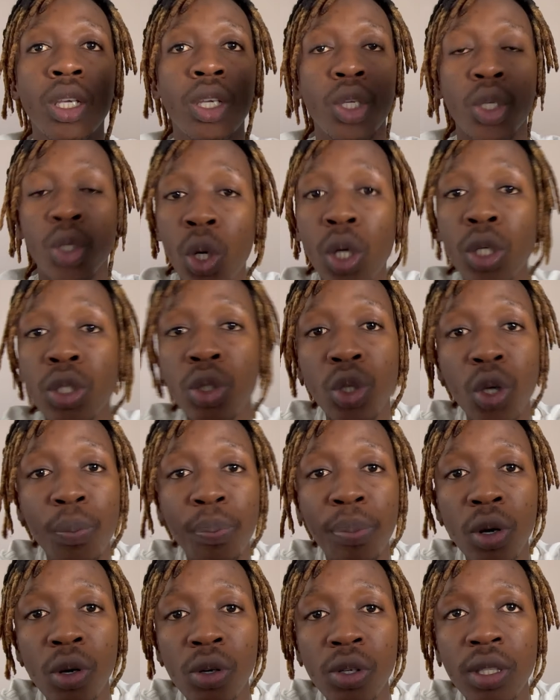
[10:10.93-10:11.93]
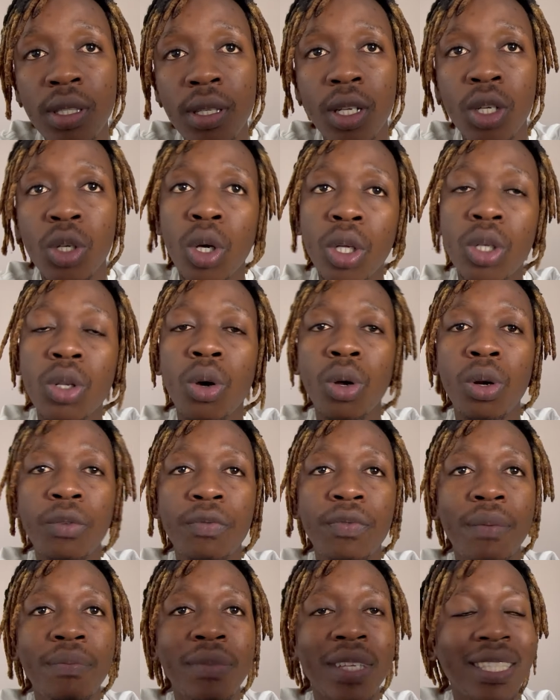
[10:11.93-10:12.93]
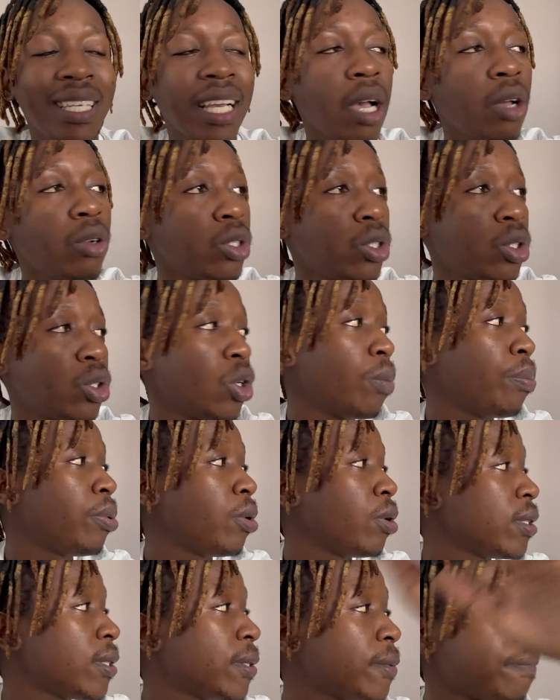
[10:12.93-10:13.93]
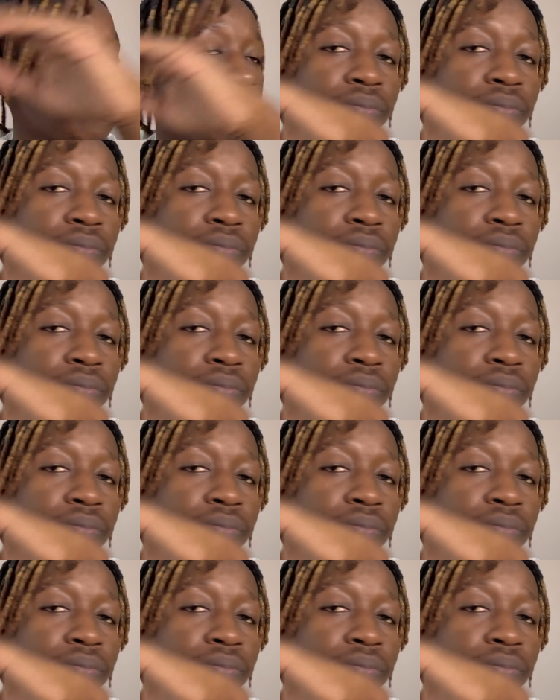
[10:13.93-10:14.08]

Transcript: your stop loss not all of them they take out your stop loss